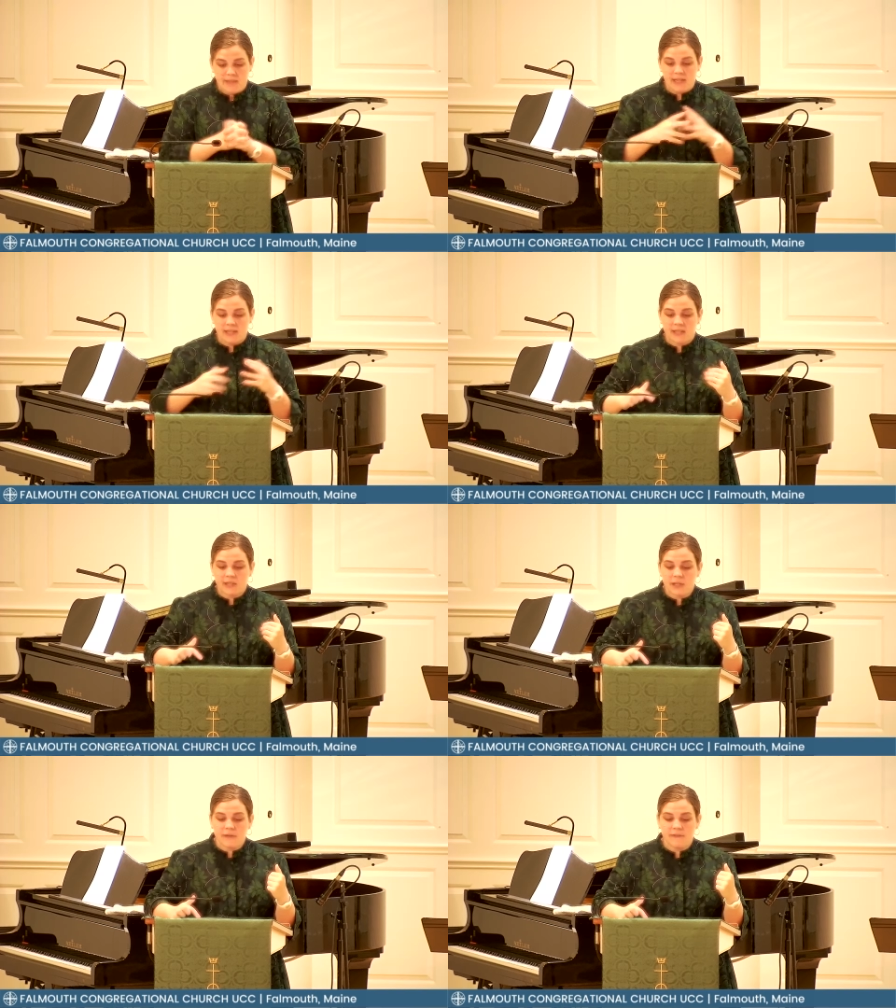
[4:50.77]
They
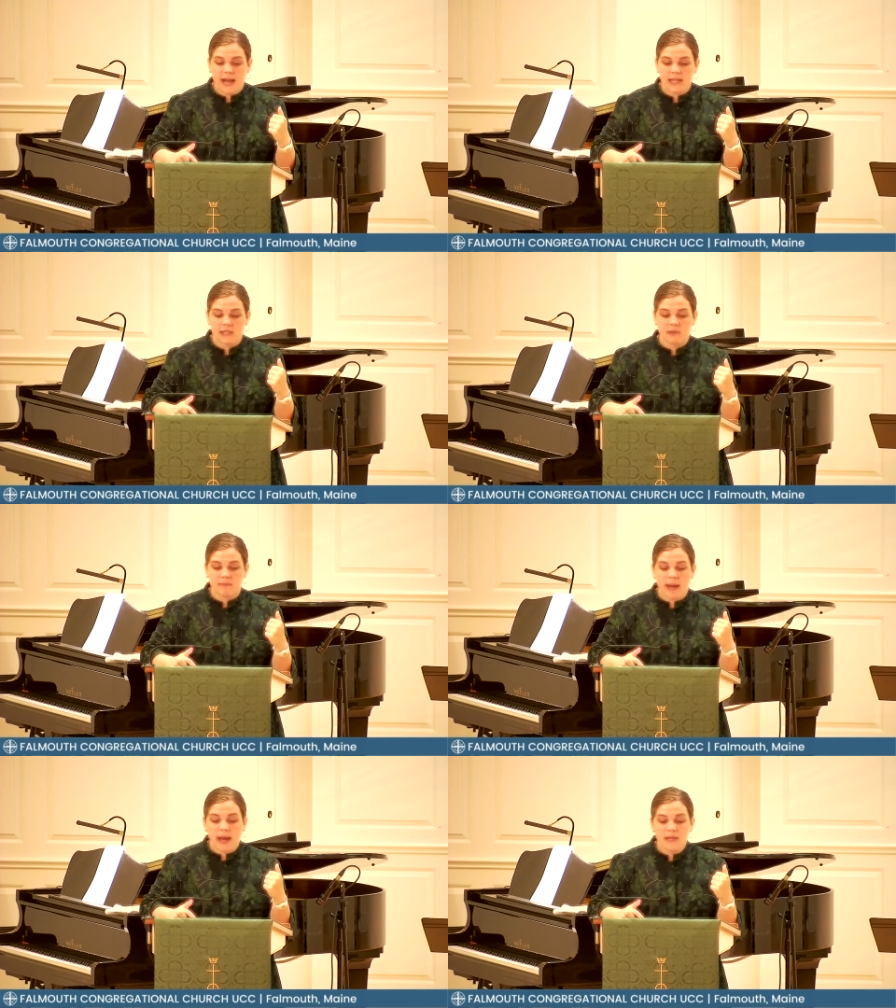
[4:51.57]
serve as a
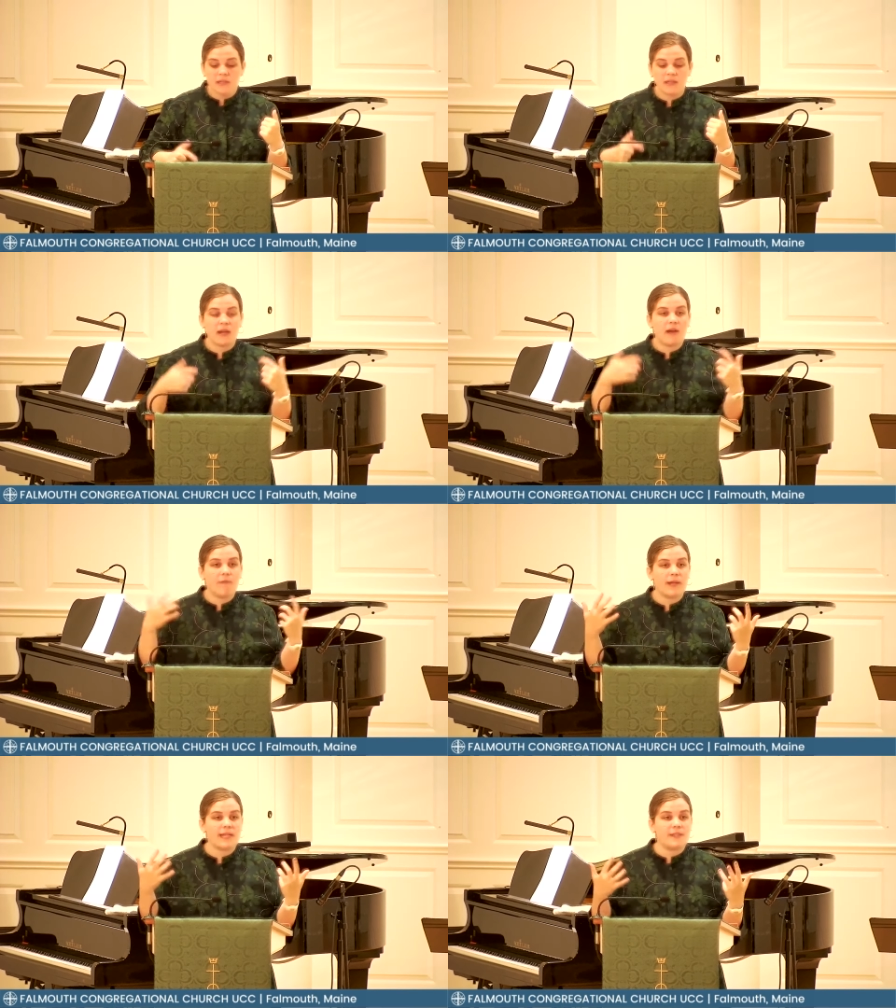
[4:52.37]
reminder of
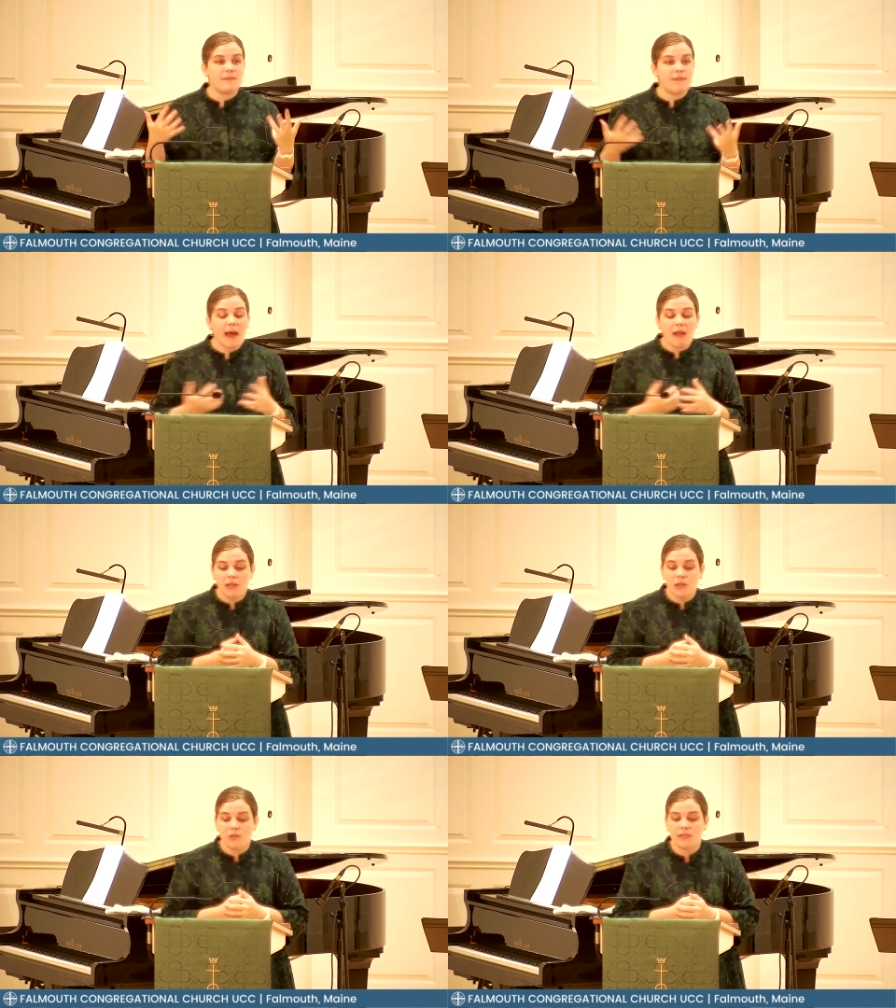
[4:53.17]
what is
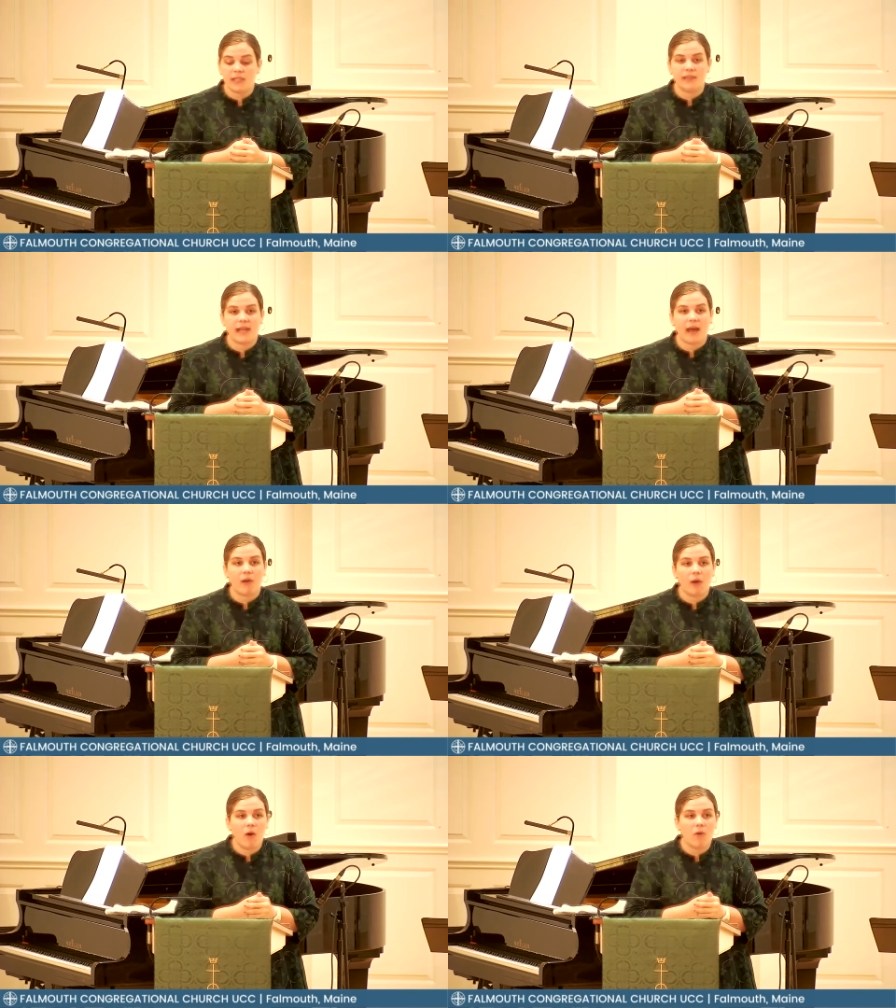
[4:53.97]
valued in that
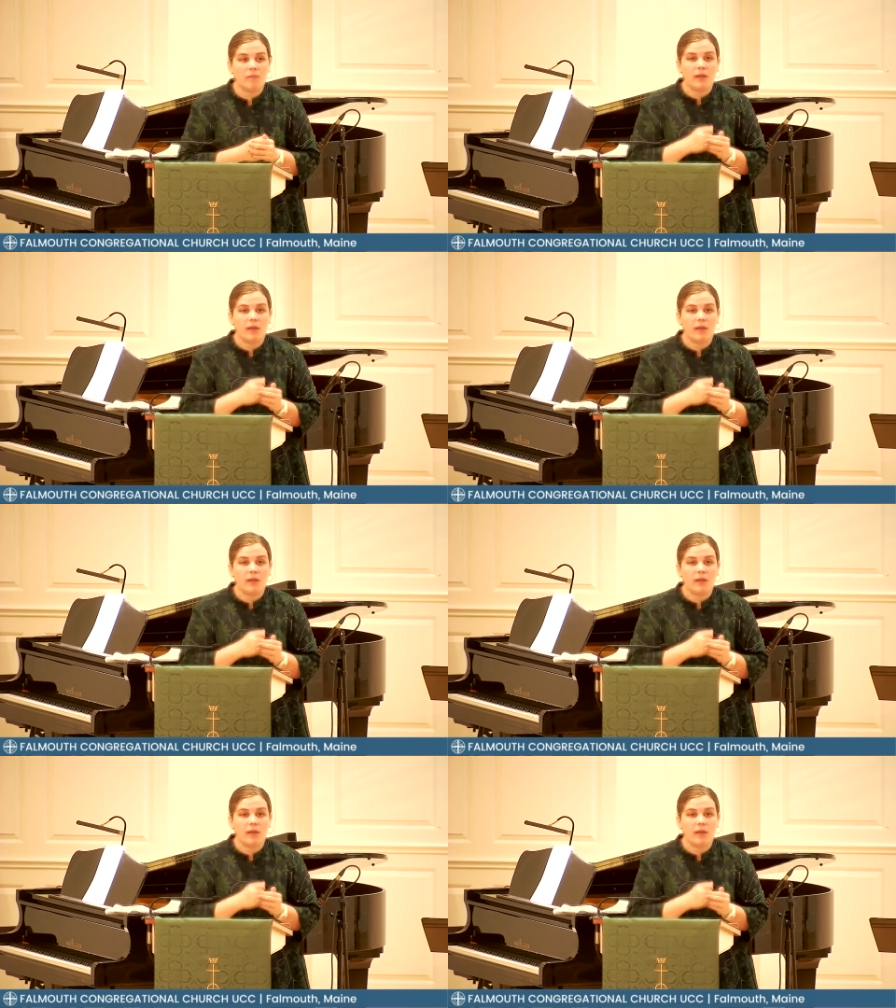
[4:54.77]
home,